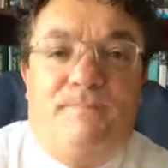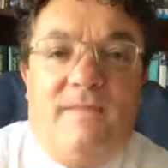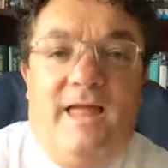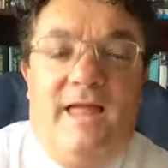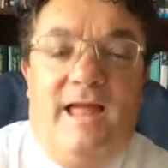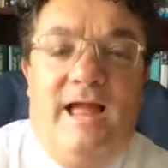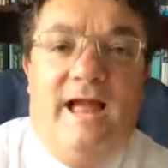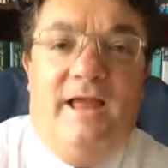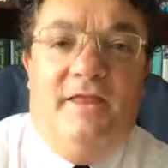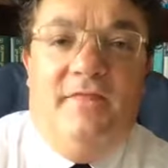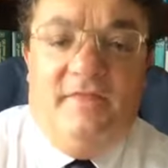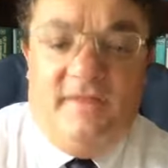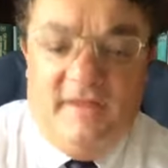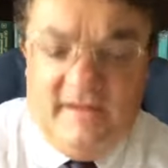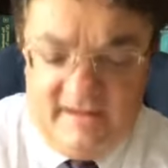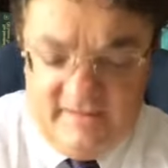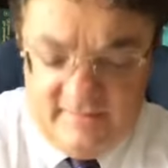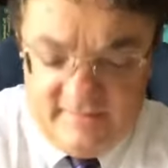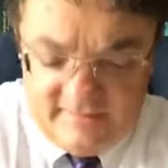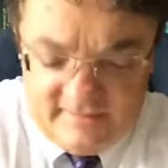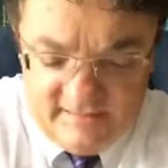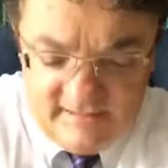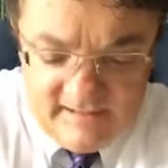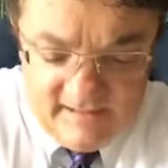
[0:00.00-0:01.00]
I think
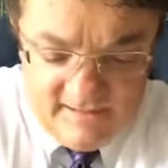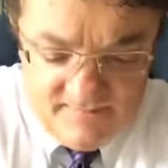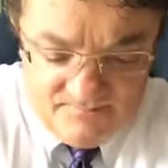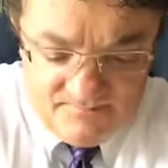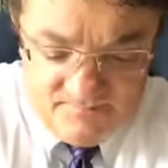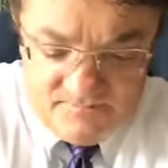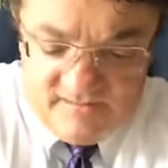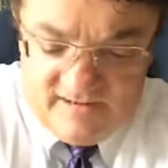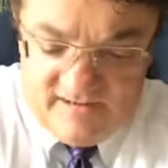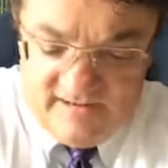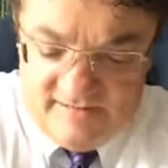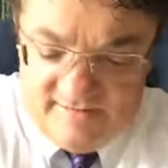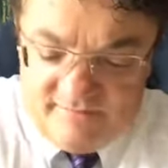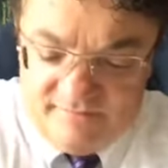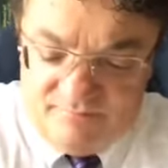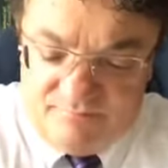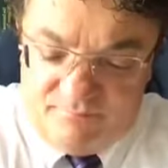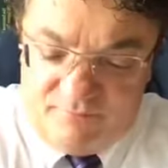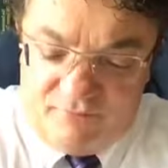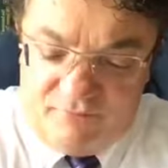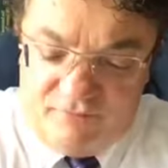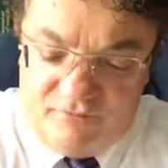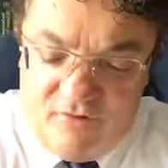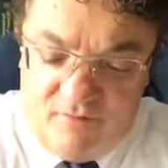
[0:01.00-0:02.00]
that it is
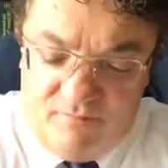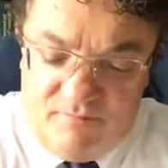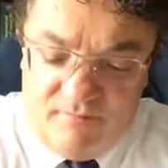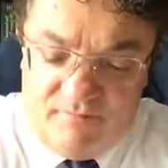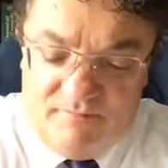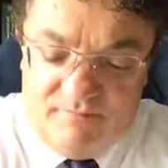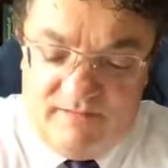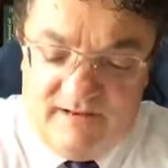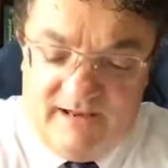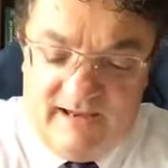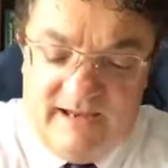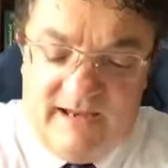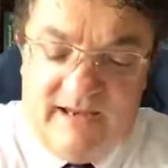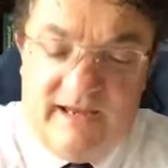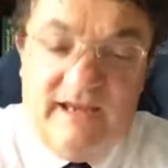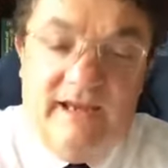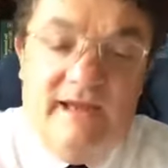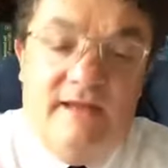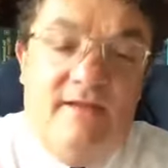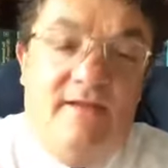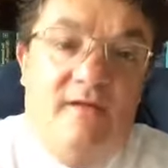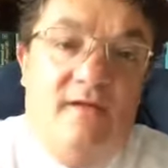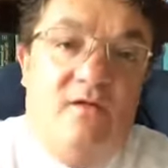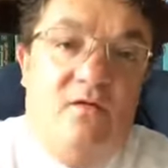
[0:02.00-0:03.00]
probably
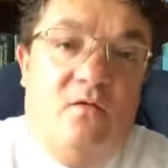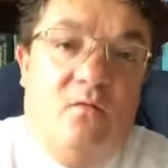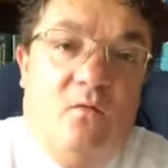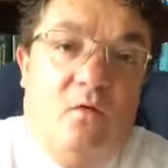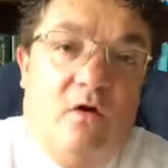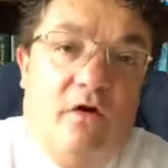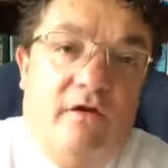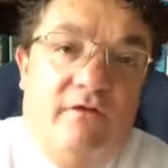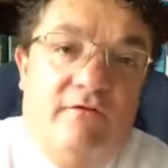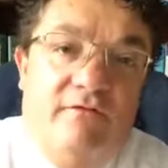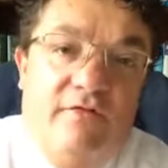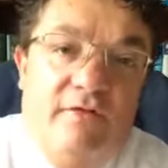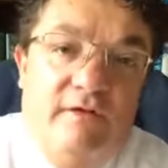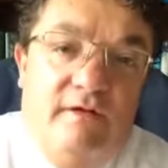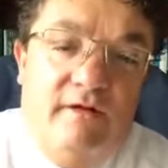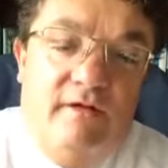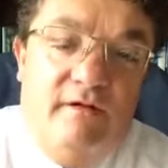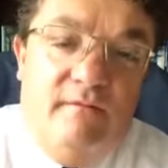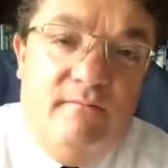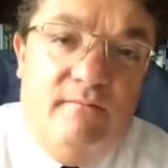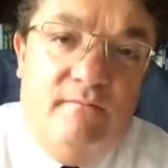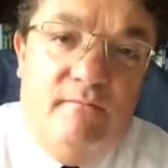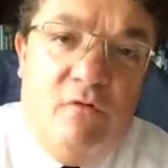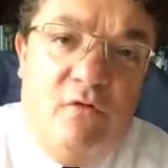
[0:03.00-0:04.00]
one of the
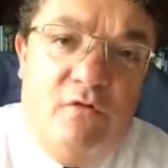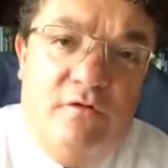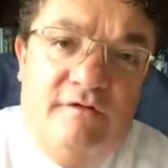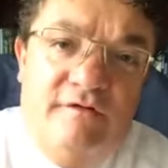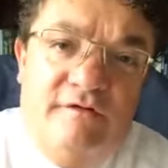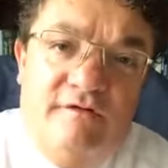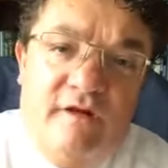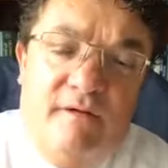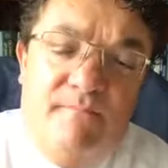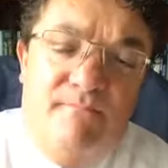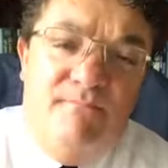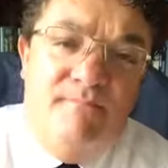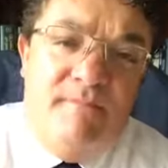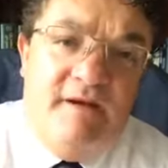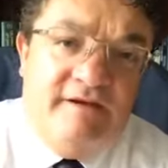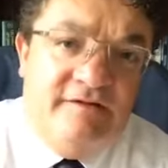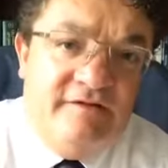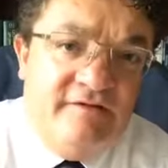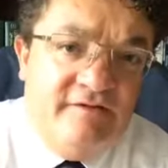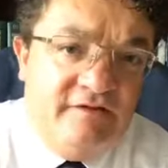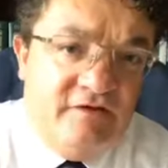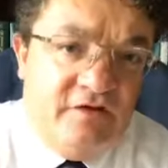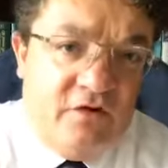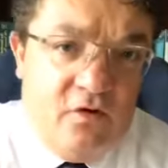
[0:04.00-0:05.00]
most
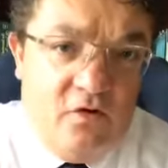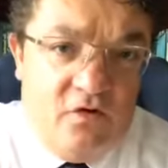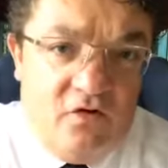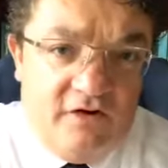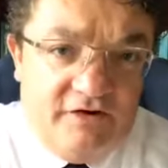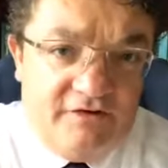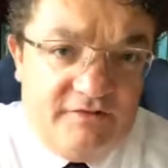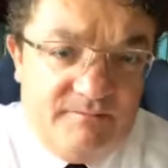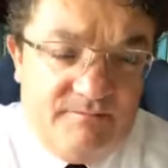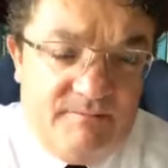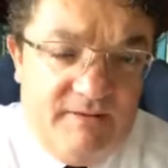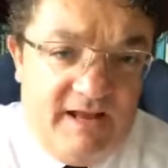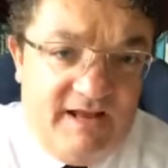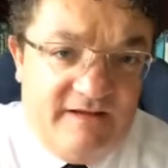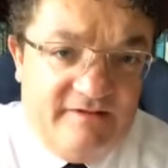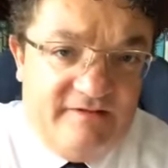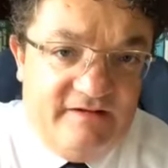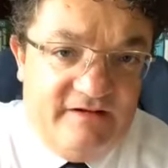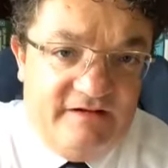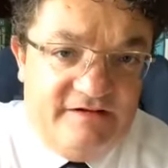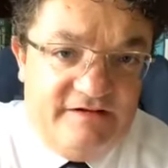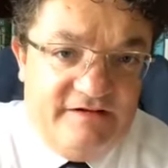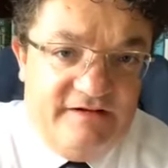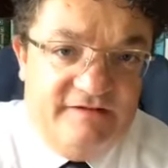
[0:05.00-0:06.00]
mistaught
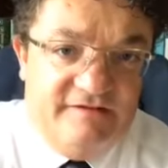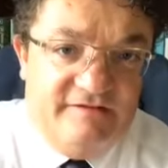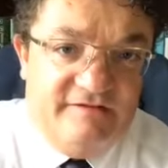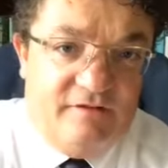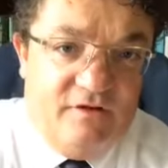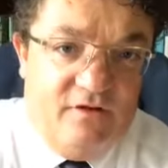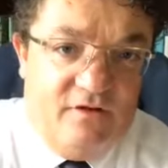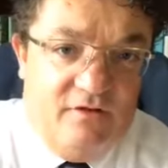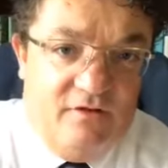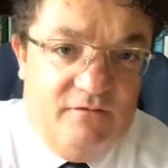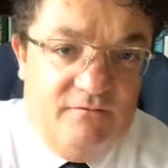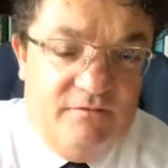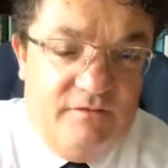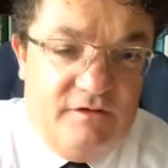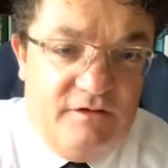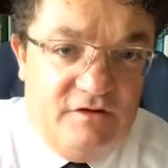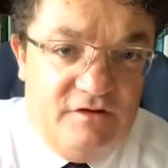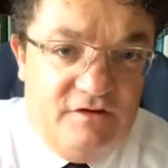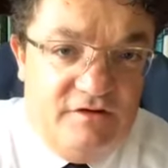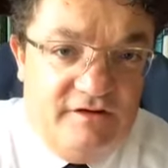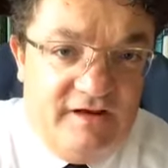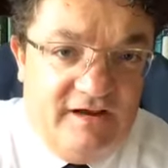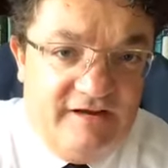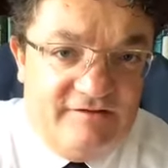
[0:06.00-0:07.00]
passages of the
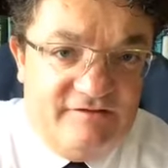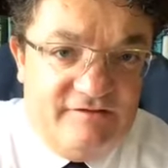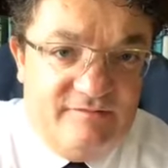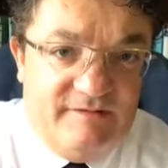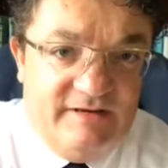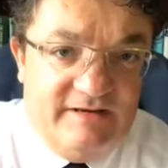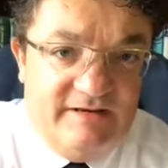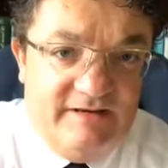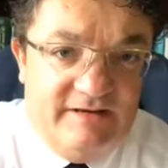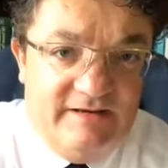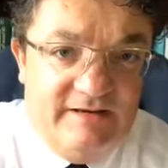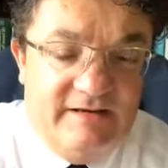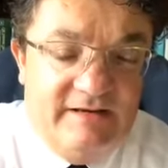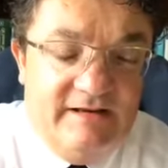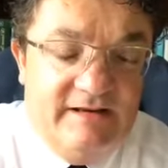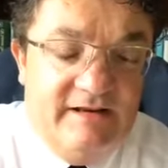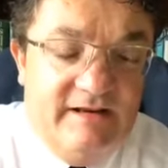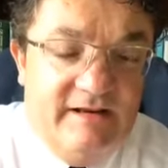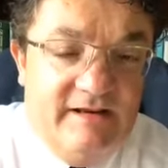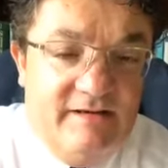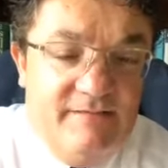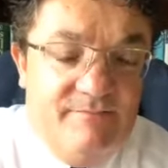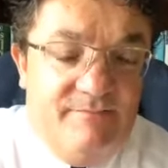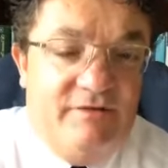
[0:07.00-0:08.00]
New Testament,
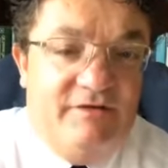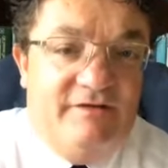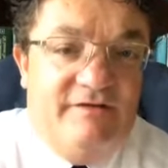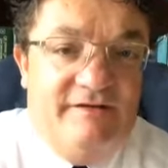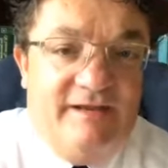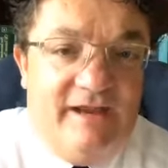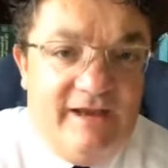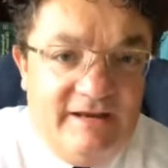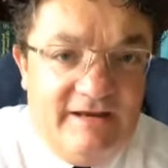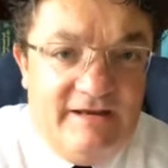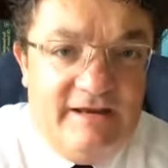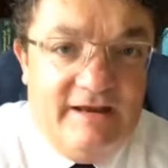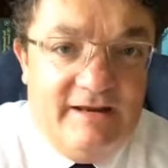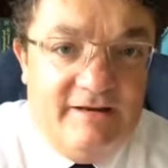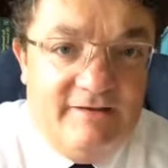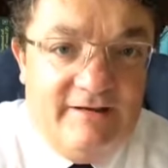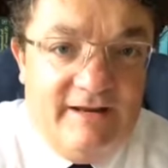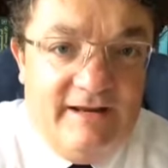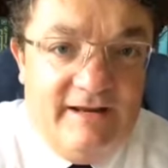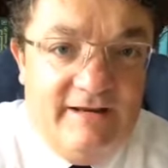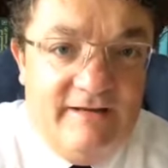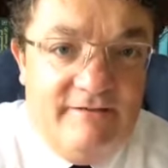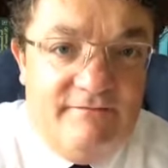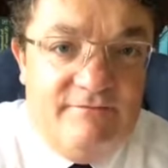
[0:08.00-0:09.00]

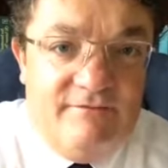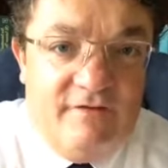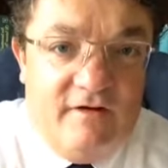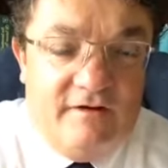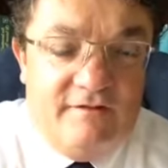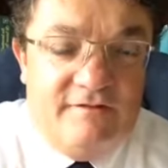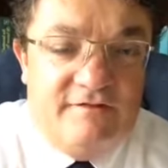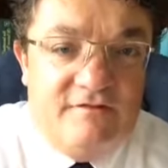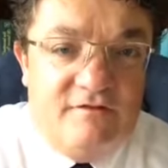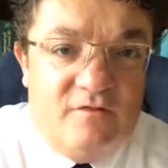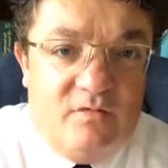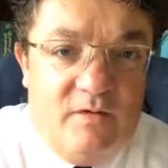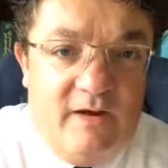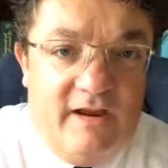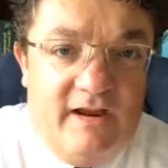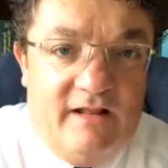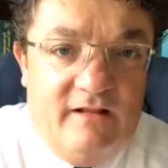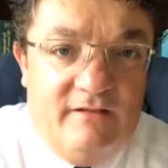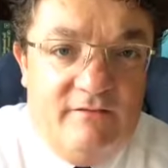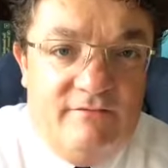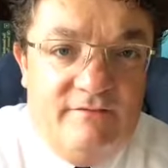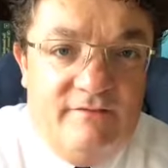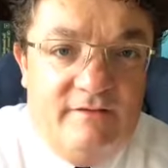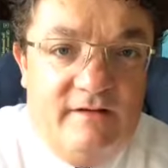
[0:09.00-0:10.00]
particularly verse
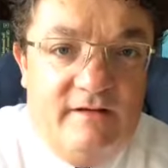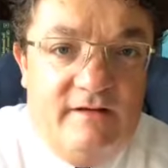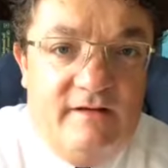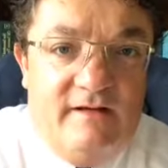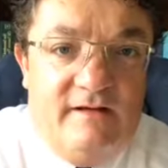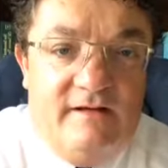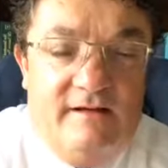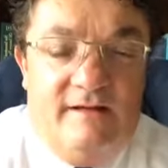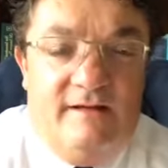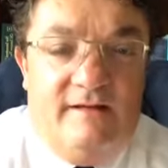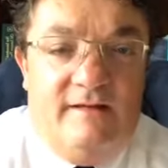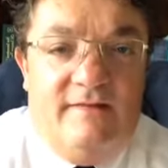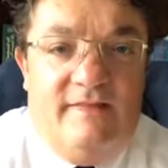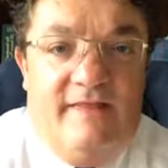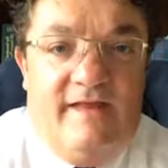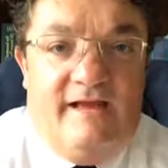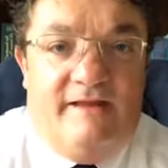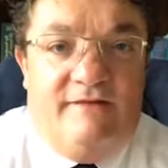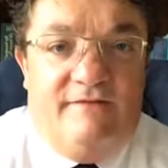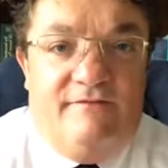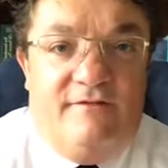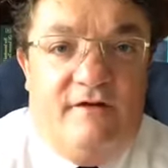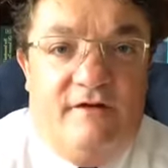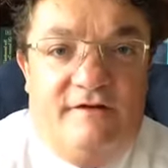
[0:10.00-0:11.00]
12
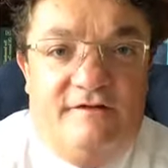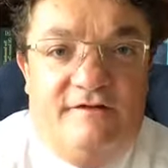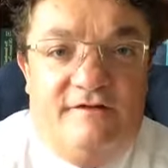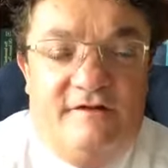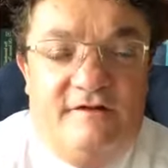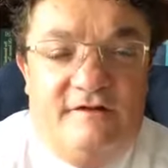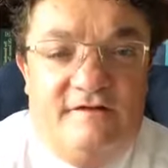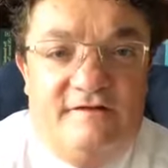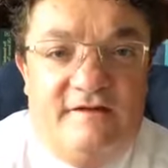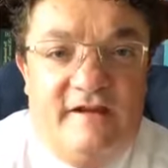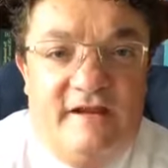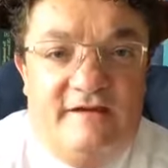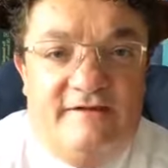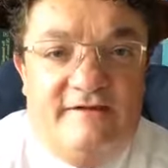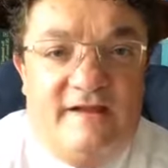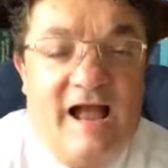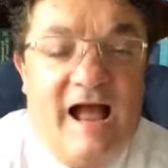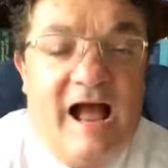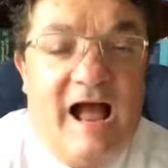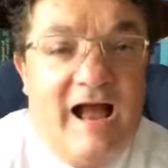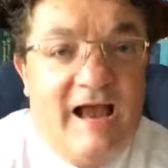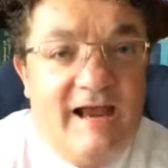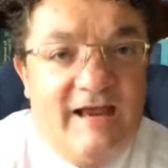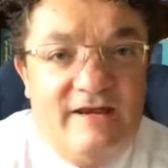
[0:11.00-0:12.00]
that verse that says,
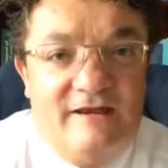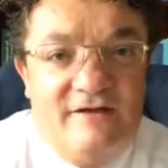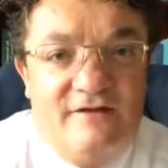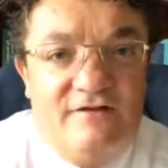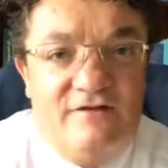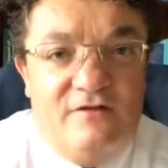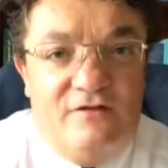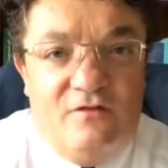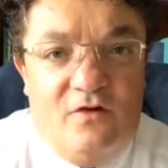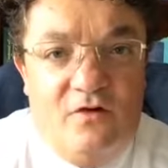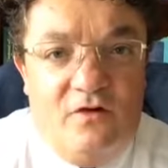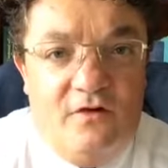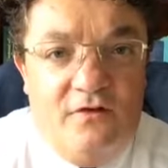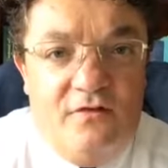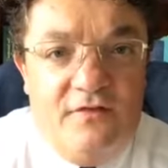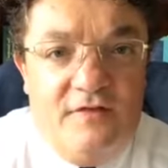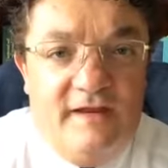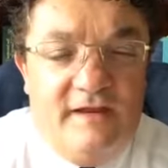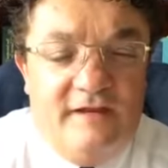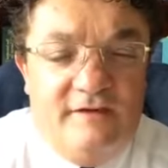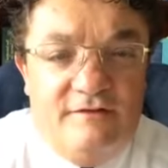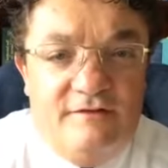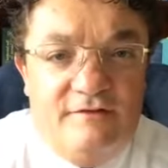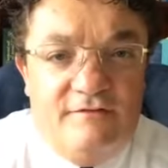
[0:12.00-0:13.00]
I can do all
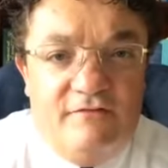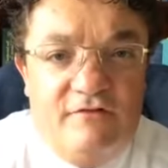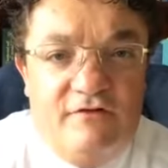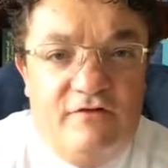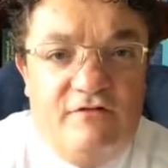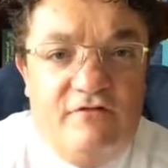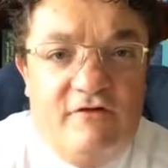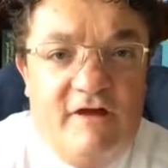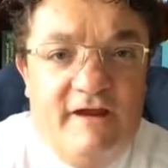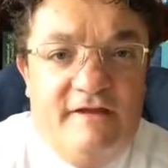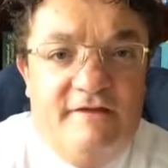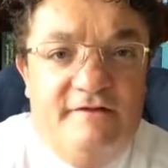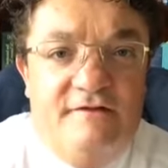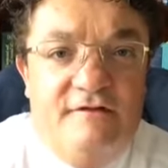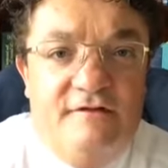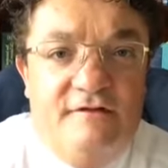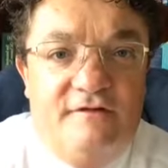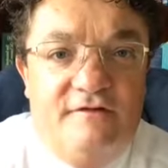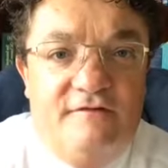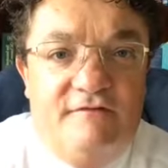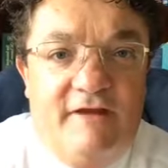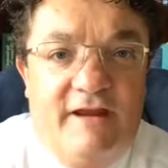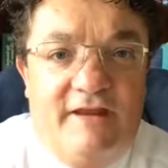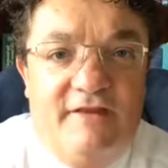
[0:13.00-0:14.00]
things through Christ who
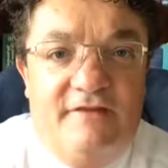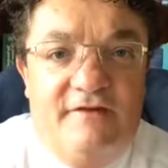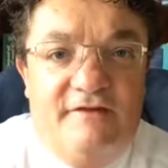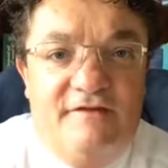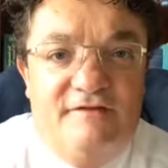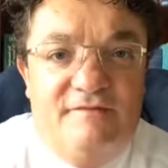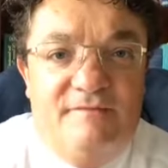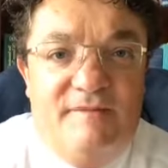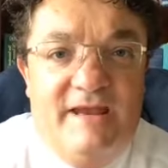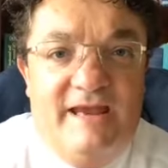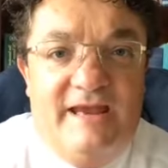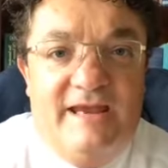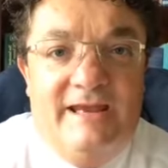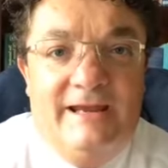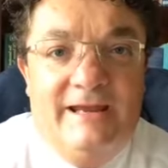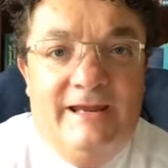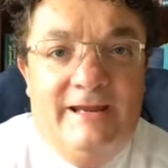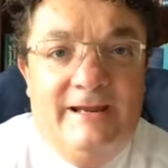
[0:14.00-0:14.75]
strengthens me.